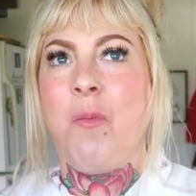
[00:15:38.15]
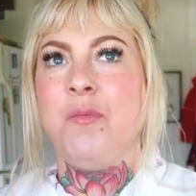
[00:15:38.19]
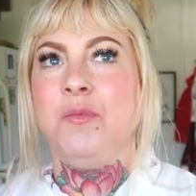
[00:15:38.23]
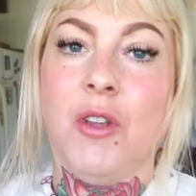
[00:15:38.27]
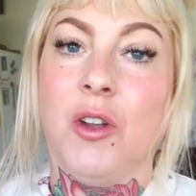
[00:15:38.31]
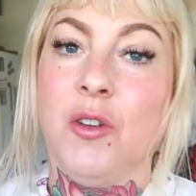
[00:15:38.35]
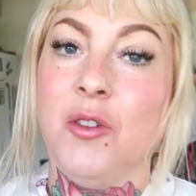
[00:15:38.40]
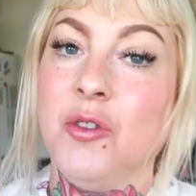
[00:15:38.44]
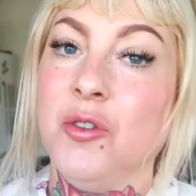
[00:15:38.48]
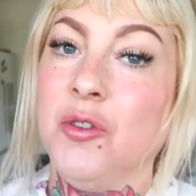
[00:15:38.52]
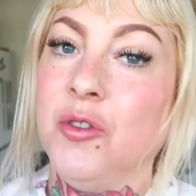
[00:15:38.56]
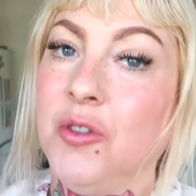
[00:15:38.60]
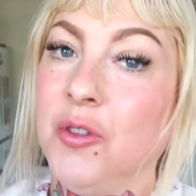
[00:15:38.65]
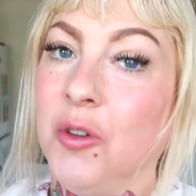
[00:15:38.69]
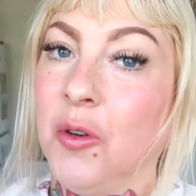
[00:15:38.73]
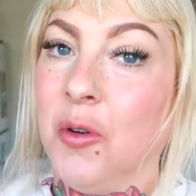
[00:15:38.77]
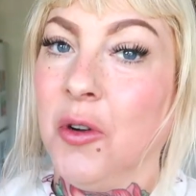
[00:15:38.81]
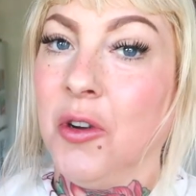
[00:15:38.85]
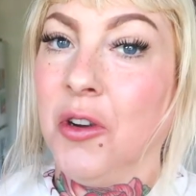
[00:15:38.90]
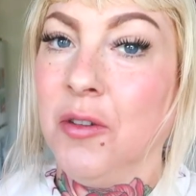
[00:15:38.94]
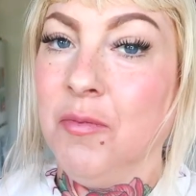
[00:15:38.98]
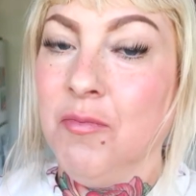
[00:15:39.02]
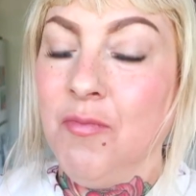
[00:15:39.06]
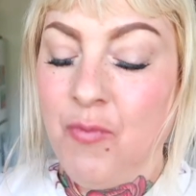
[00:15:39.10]
That is so
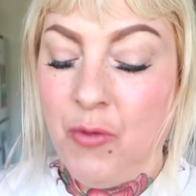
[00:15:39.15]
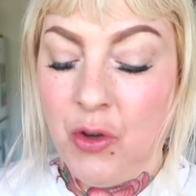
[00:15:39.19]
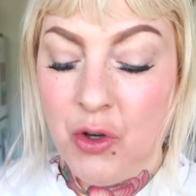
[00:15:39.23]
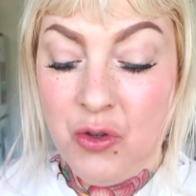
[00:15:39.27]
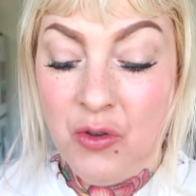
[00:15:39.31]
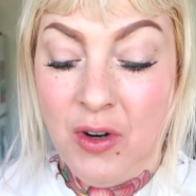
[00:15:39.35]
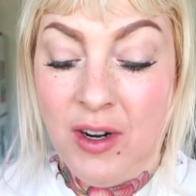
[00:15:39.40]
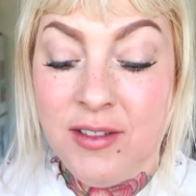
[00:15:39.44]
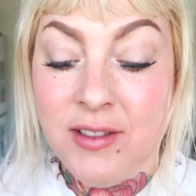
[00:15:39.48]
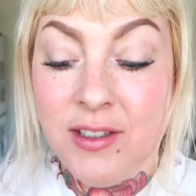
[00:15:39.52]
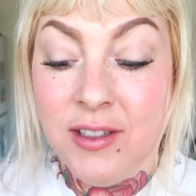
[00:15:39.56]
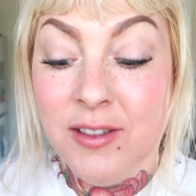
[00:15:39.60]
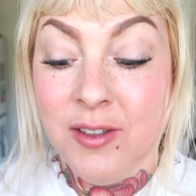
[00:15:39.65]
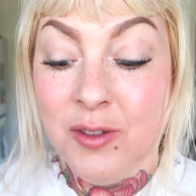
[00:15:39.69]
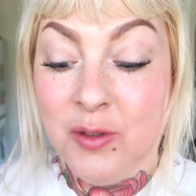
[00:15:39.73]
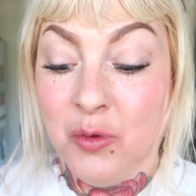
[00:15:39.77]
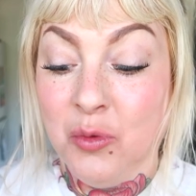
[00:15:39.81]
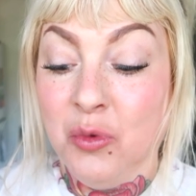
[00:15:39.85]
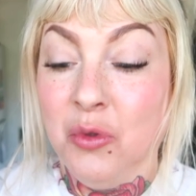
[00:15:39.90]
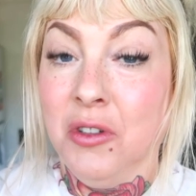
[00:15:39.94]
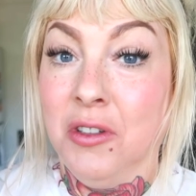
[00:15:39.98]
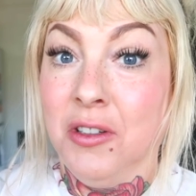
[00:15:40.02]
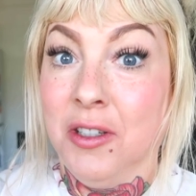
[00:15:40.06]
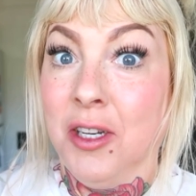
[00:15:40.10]
good. The dressing is
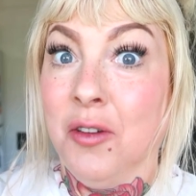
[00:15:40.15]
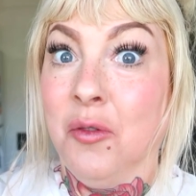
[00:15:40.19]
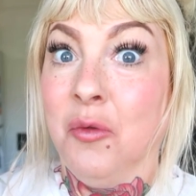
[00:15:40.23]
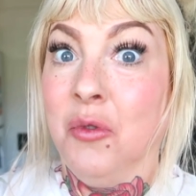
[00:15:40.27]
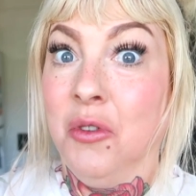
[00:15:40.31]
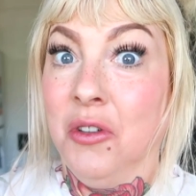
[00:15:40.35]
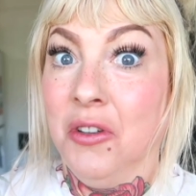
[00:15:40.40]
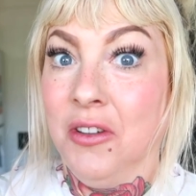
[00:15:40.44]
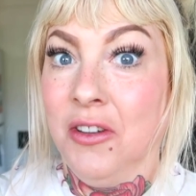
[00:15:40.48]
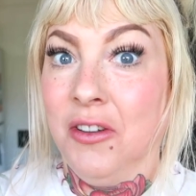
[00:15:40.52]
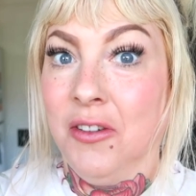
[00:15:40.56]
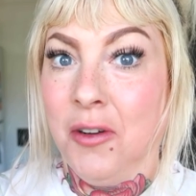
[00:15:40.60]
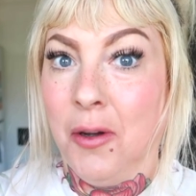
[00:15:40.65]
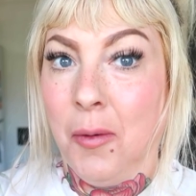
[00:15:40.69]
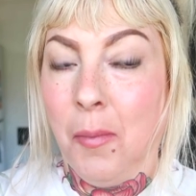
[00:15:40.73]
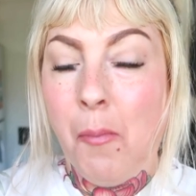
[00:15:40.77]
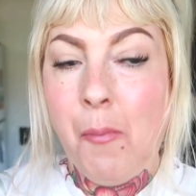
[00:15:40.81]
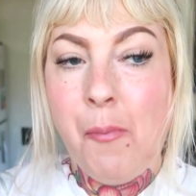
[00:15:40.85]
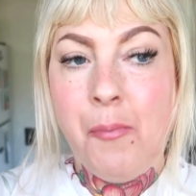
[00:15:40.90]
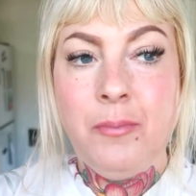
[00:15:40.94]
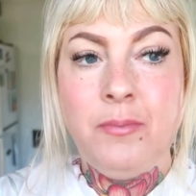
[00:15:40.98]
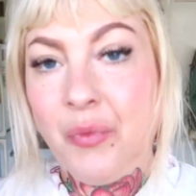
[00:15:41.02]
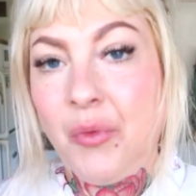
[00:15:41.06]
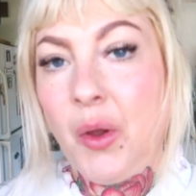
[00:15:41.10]
really, really good.
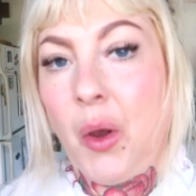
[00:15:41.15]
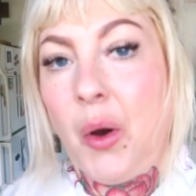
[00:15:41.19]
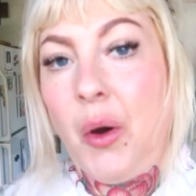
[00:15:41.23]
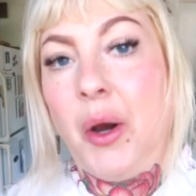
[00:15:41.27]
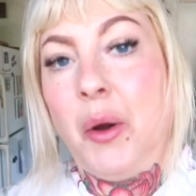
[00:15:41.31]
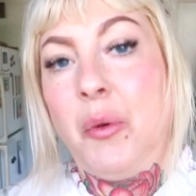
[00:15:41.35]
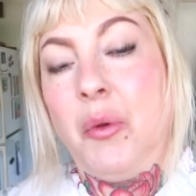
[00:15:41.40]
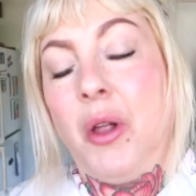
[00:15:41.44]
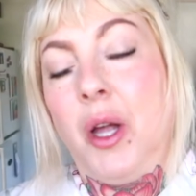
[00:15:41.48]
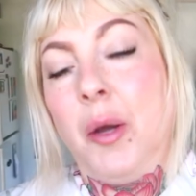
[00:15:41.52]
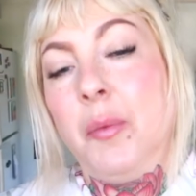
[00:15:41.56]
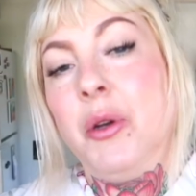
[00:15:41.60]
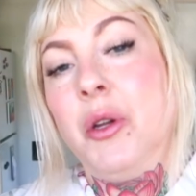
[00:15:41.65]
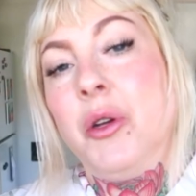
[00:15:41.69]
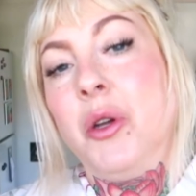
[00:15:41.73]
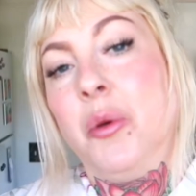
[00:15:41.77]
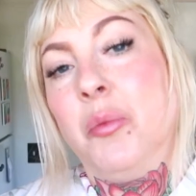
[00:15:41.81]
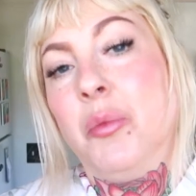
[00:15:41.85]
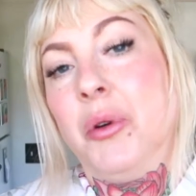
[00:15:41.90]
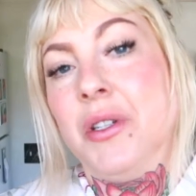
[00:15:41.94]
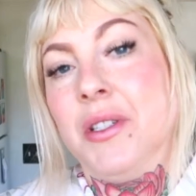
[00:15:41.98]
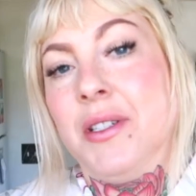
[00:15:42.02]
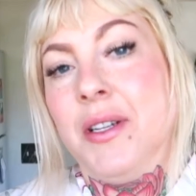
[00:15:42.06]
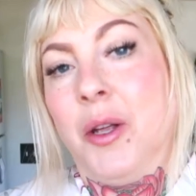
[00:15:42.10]
All right, well, I'm gonna go
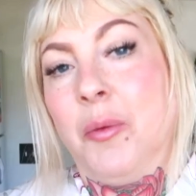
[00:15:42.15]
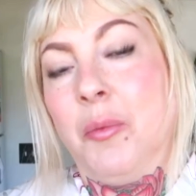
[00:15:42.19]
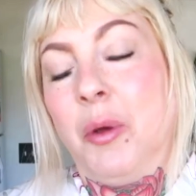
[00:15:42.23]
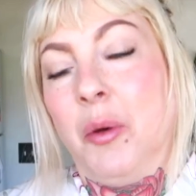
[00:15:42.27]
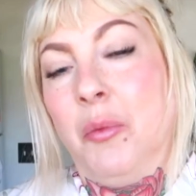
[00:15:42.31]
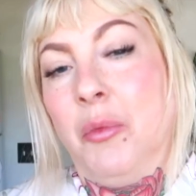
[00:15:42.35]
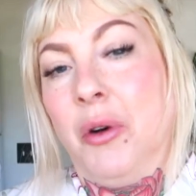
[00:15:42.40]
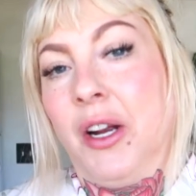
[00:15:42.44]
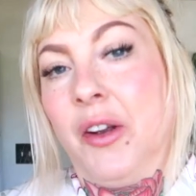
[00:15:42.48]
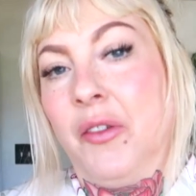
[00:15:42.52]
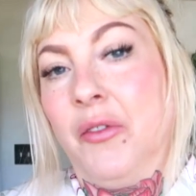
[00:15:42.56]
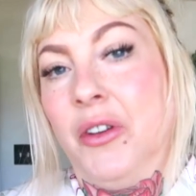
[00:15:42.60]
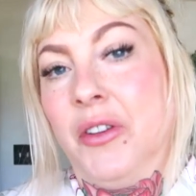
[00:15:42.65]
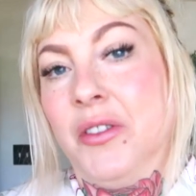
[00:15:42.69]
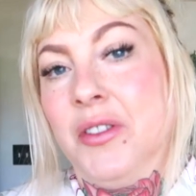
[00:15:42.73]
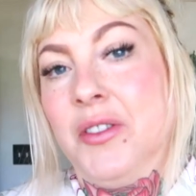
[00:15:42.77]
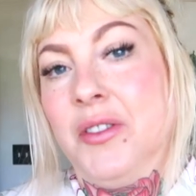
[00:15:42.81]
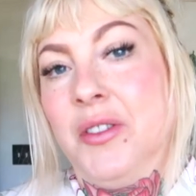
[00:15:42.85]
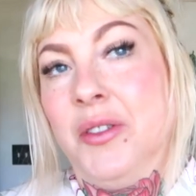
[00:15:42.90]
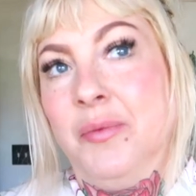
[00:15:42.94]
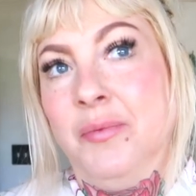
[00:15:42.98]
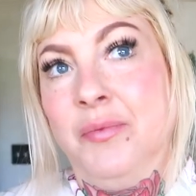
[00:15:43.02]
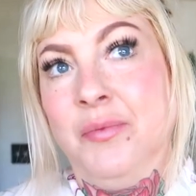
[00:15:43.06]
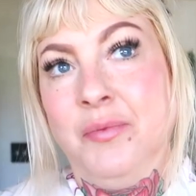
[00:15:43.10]
put down my
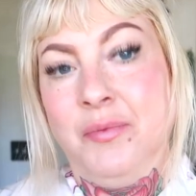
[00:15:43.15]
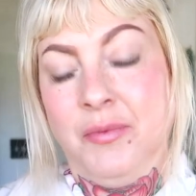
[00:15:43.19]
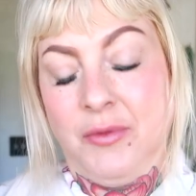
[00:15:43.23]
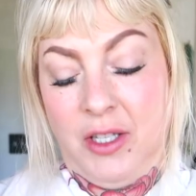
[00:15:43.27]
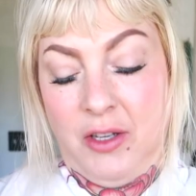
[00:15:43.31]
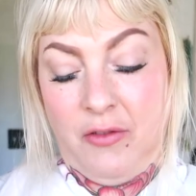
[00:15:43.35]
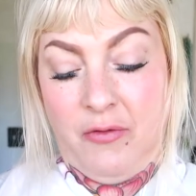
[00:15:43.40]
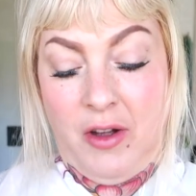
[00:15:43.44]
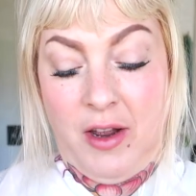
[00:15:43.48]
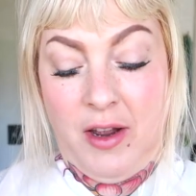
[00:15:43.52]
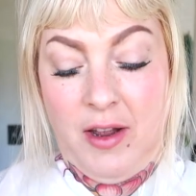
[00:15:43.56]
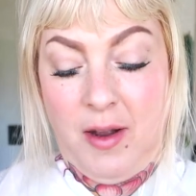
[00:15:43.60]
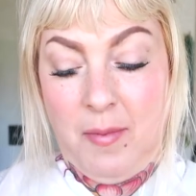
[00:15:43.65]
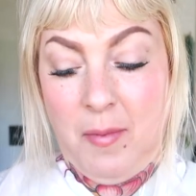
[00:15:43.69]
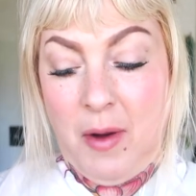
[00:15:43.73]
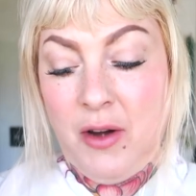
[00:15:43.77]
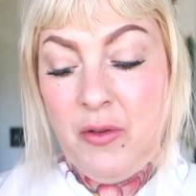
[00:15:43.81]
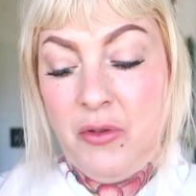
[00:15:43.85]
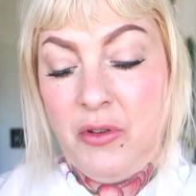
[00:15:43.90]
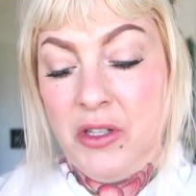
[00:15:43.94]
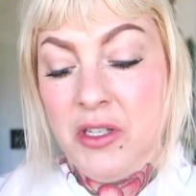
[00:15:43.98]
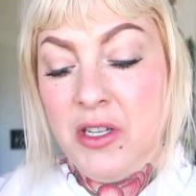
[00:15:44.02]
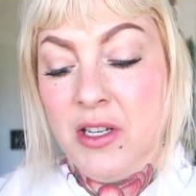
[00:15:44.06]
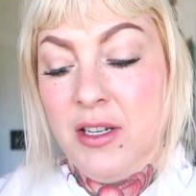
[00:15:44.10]
breakfast. Am I
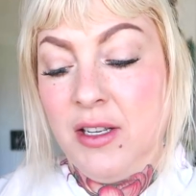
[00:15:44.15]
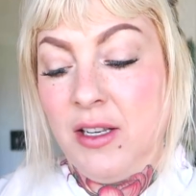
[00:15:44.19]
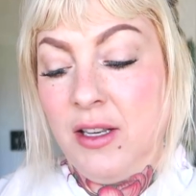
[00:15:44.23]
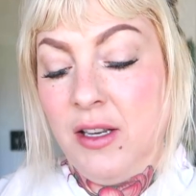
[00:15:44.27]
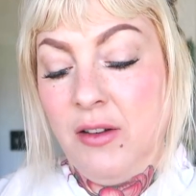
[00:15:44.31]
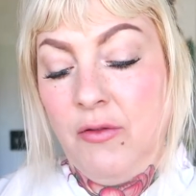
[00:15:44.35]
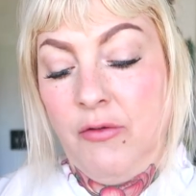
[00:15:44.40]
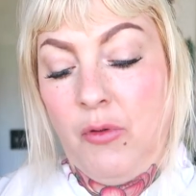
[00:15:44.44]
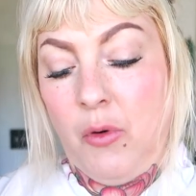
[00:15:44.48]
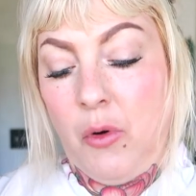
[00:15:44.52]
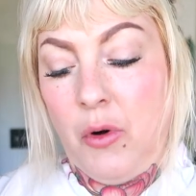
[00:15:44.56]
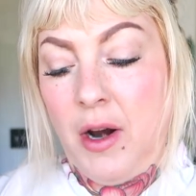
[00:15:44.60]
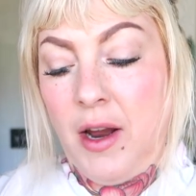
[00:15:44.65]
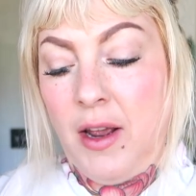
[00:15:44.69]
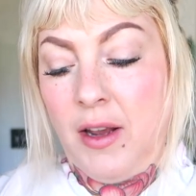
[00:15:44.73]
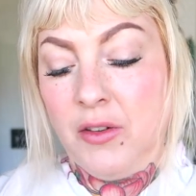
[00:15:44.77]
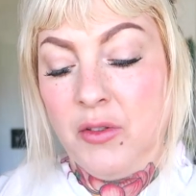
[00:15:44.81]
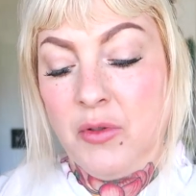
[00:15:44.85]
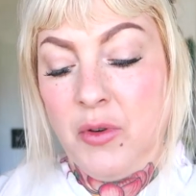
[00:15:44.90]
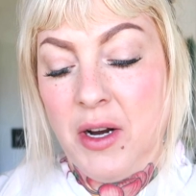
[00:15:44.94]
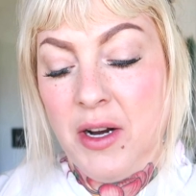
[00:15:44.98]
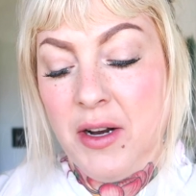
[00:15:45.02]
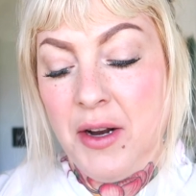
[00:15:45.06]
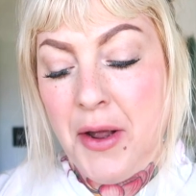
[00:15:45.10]
really gonna eat 4
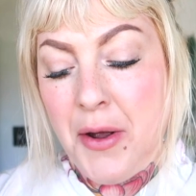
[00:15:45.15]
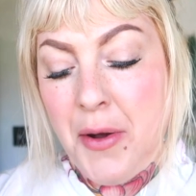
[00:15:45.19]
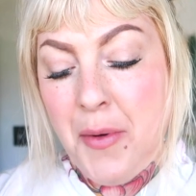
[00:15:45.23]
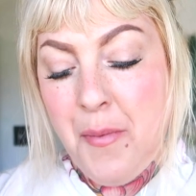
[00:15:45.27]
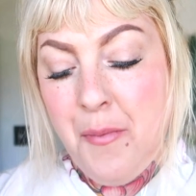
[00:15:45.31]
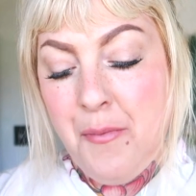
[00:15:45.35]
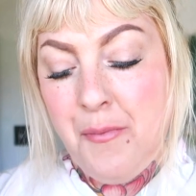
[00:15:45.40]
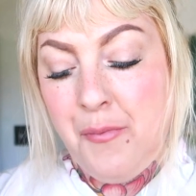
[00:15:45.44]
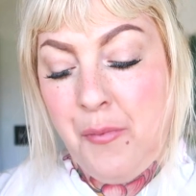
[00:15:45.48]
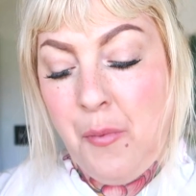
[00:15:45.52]
eggs right now?